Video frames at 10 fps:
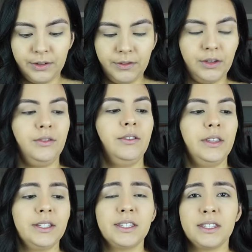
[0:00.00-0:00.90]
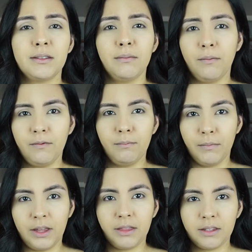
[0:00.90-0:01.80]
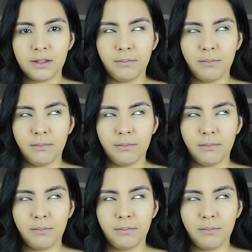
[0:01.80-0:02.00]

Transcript: review this month's